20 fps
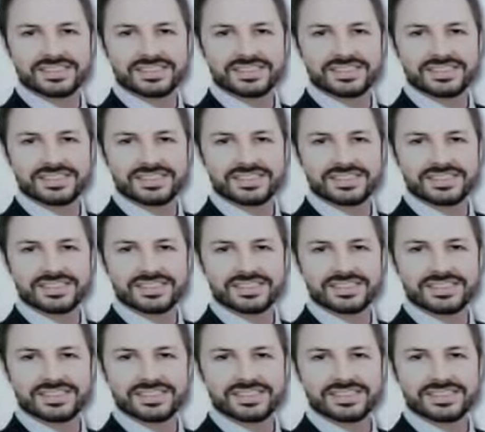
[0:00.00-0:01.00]

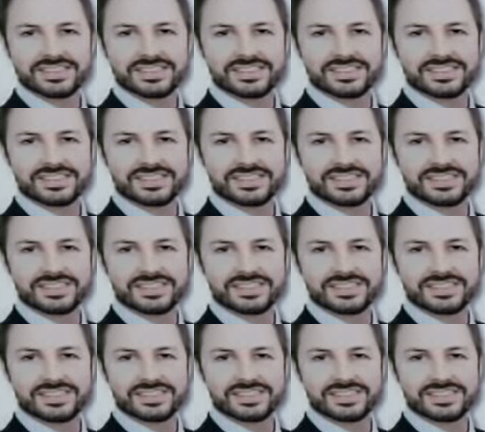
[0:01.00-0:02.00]

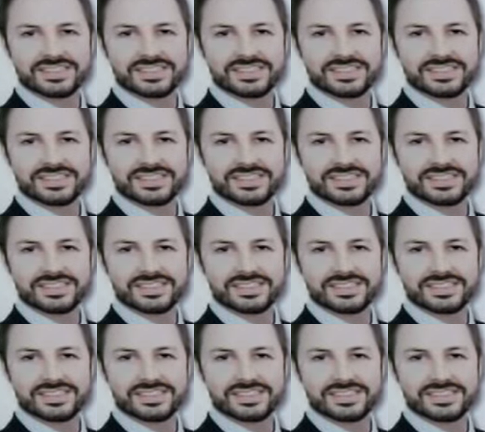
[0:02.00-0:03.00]

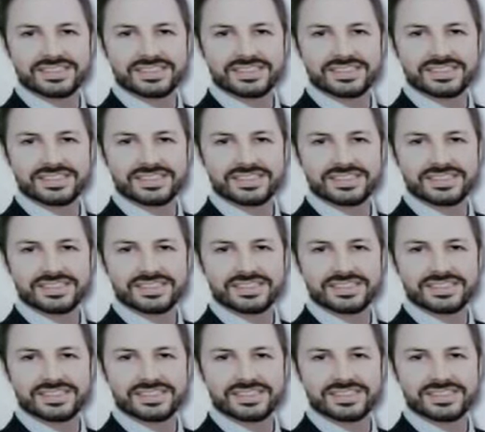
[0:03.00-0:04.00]

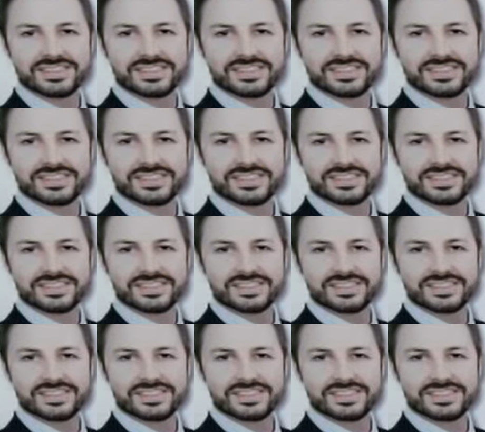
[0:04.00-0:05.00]

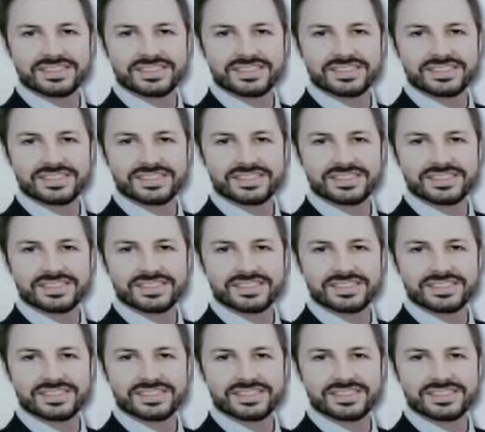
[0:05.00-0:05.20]
The person shown says nothing.